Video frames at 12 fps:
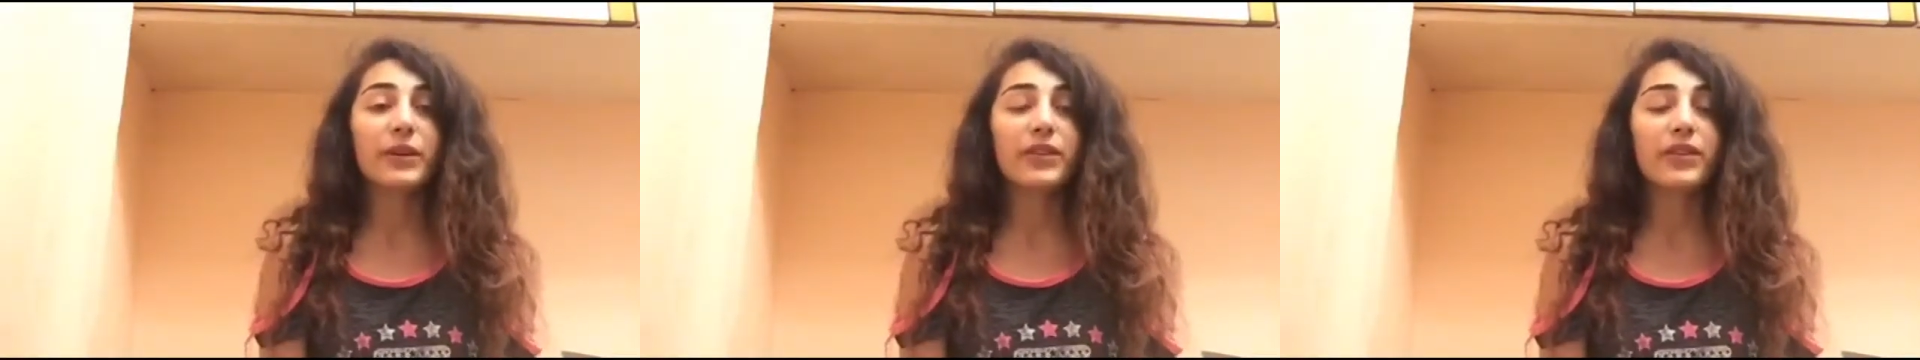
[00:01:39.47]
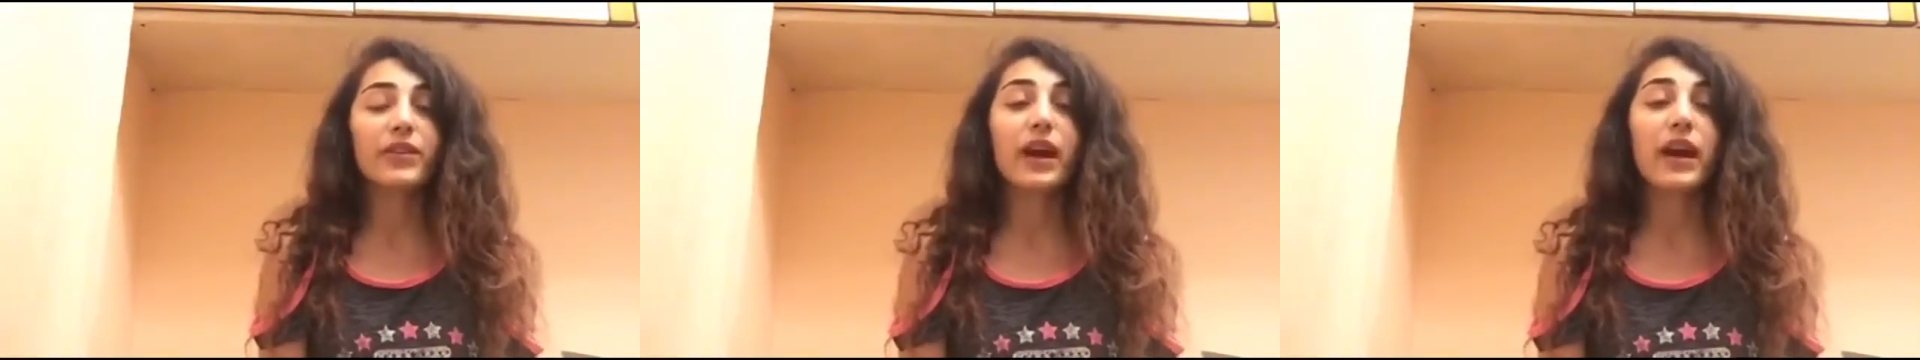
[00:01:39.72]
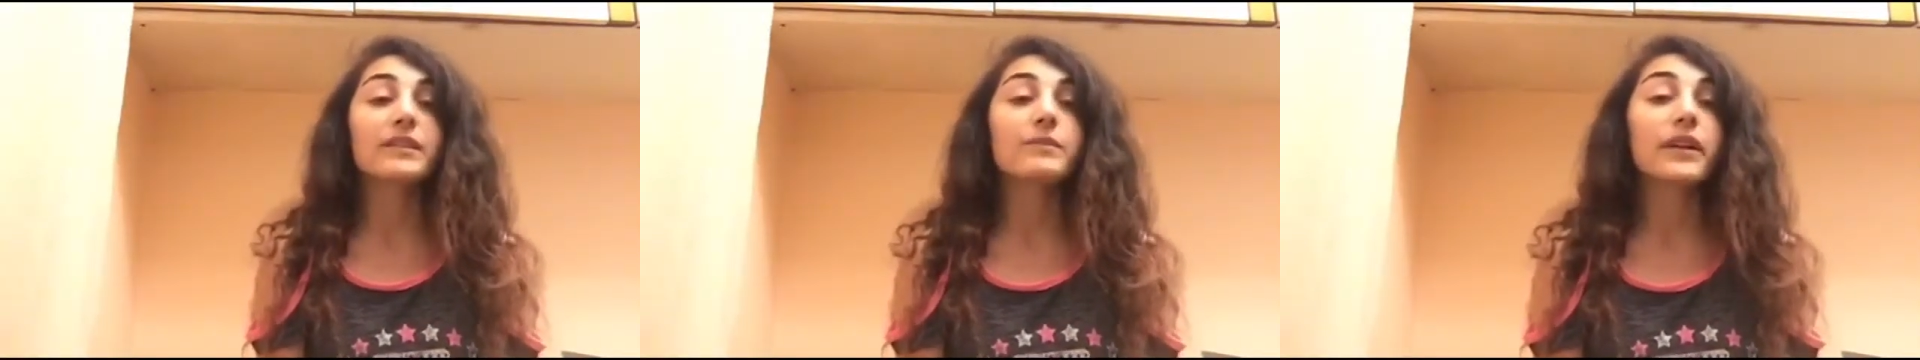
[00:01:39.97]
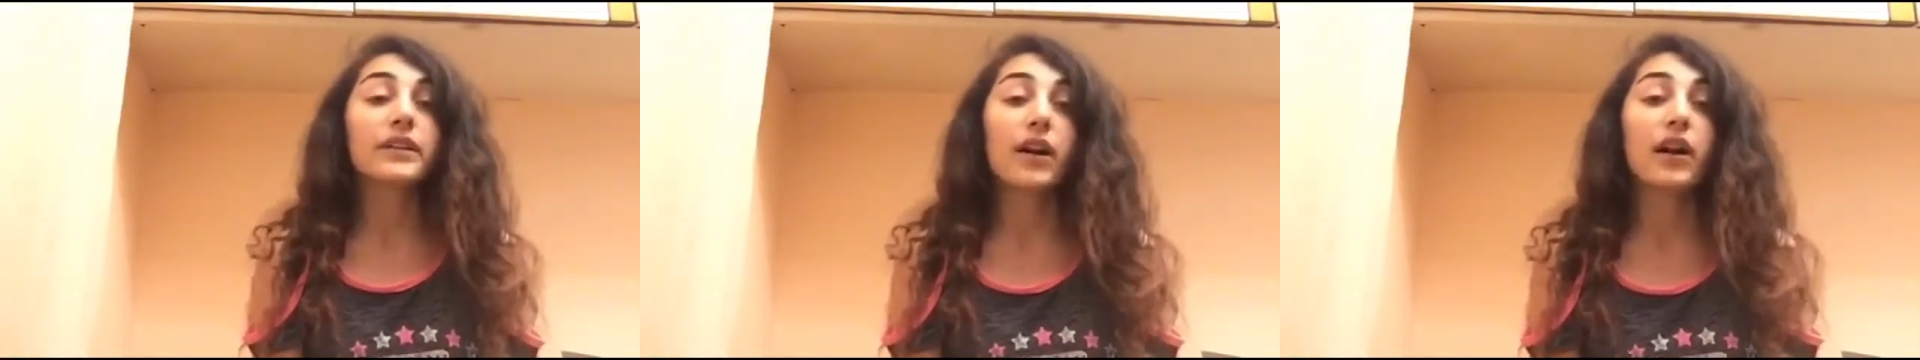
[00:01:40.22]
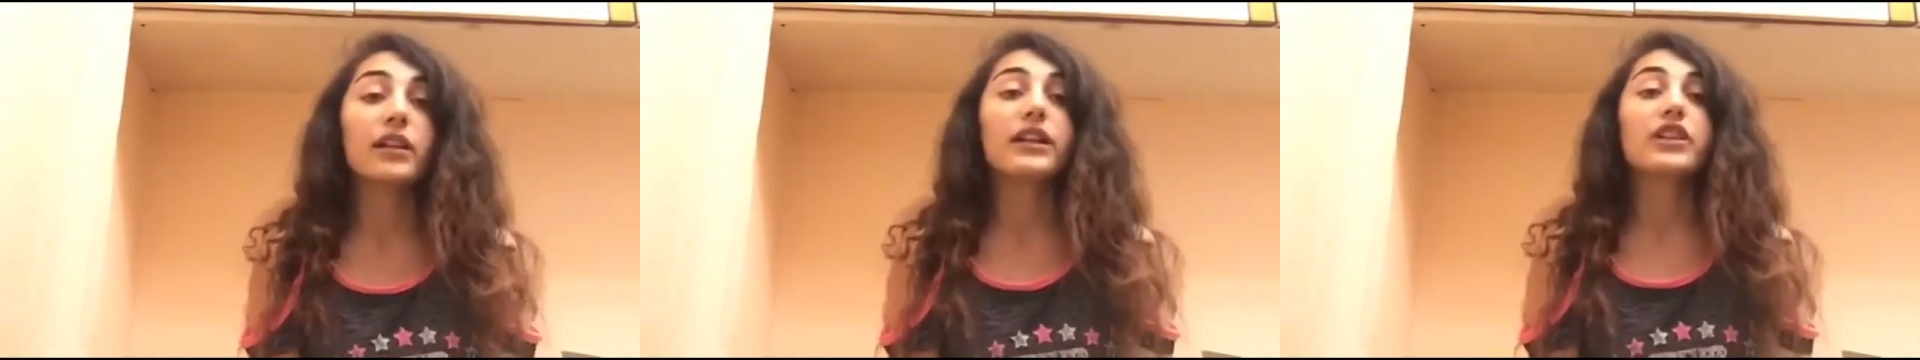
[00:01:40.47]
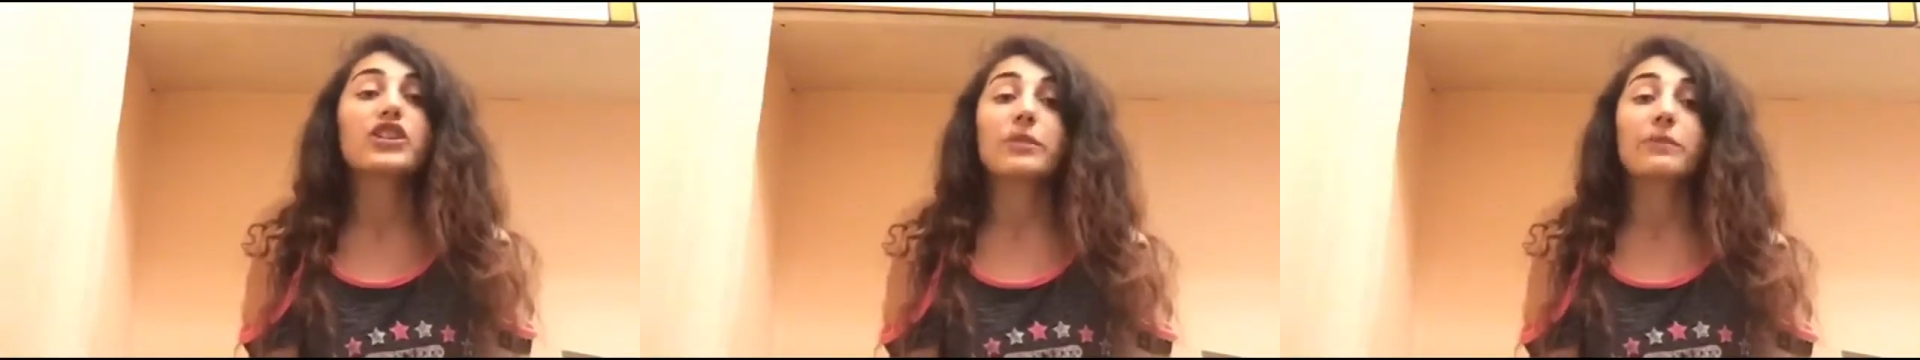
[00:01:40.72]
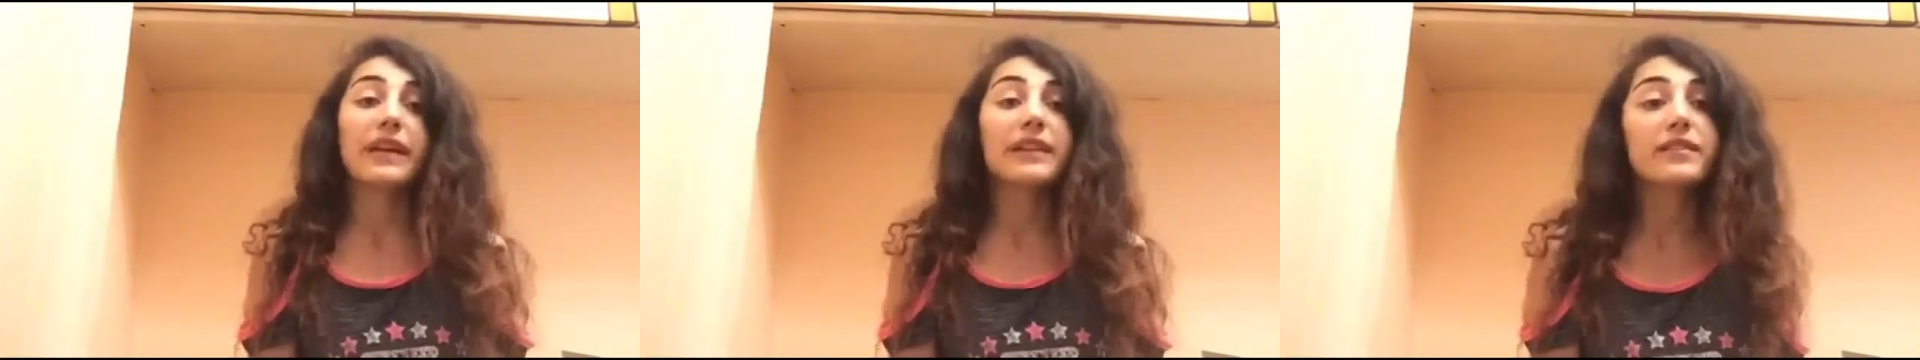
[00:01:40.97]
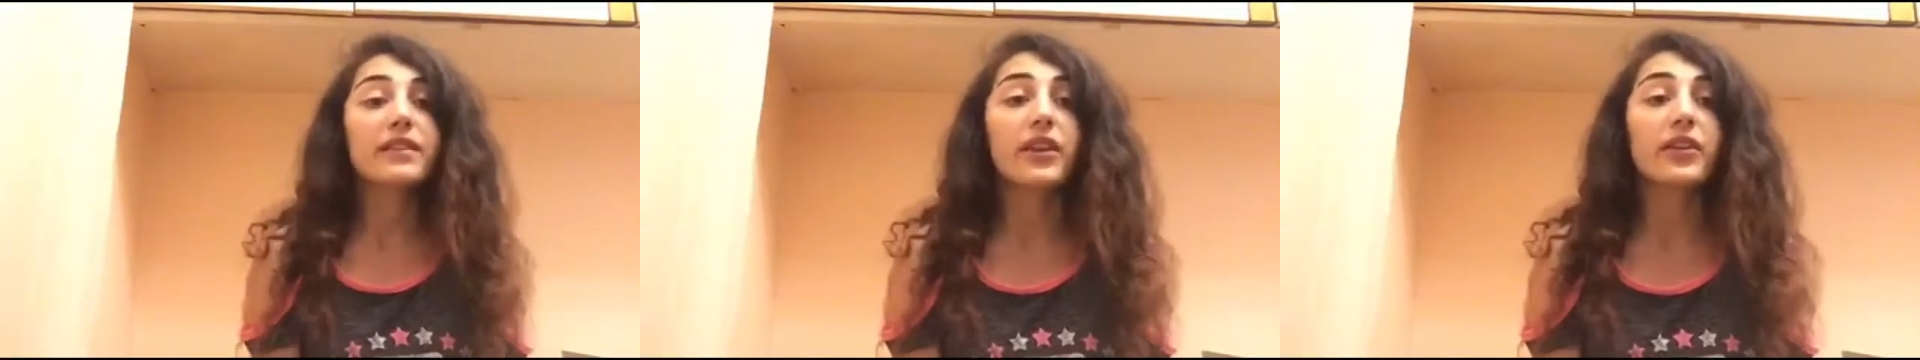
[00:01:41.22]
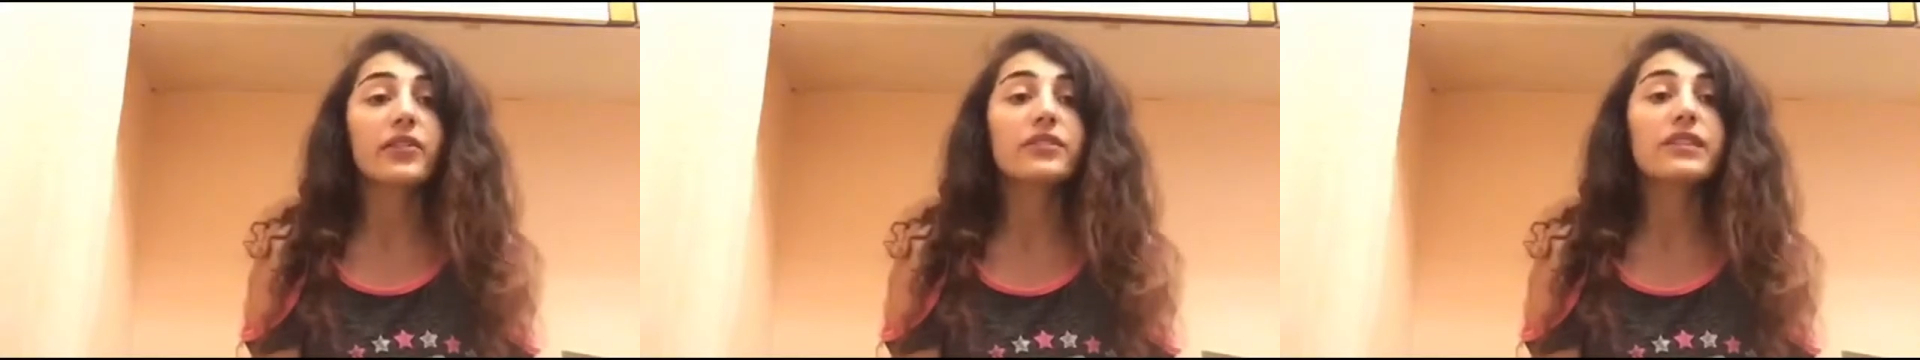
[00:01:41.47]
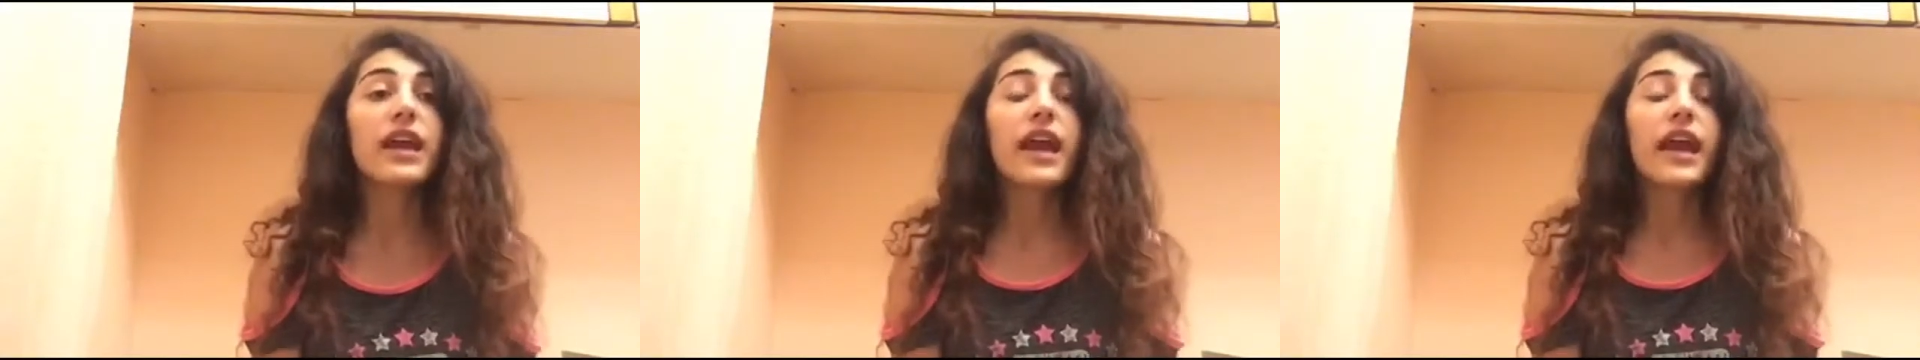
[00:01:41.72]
with you guys my knowledge and my skills